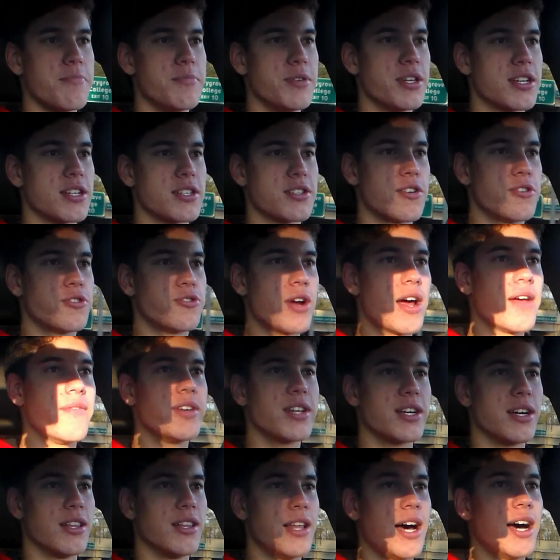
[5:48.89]
because they're
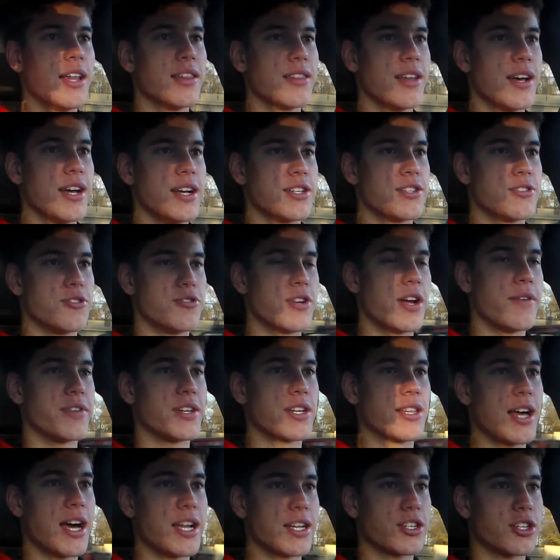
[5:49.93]
driving a lot less, they're
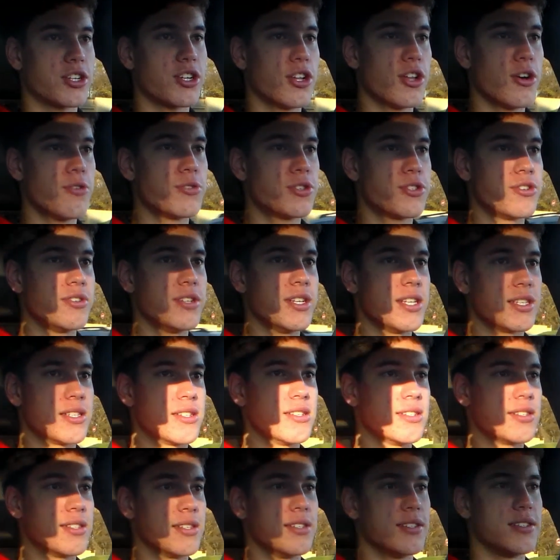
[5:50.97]
driving a lot closer
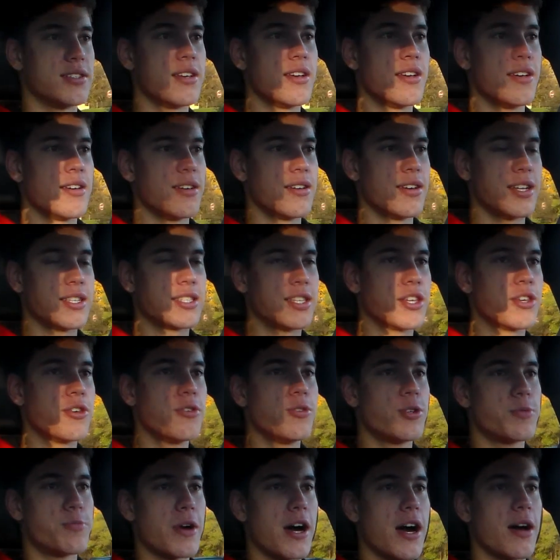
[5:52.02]
distances. It's a
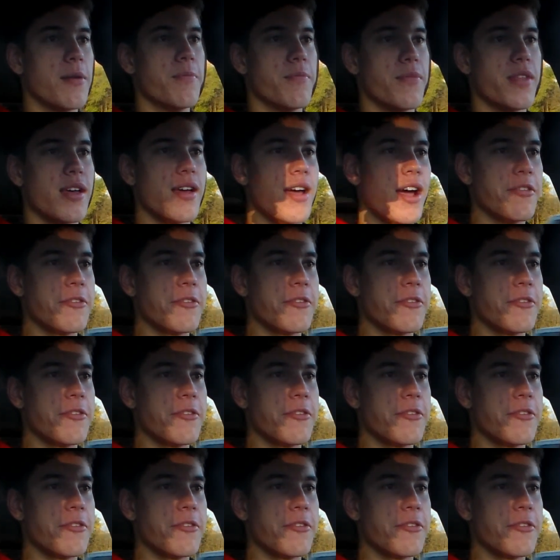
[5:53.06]
huge problem.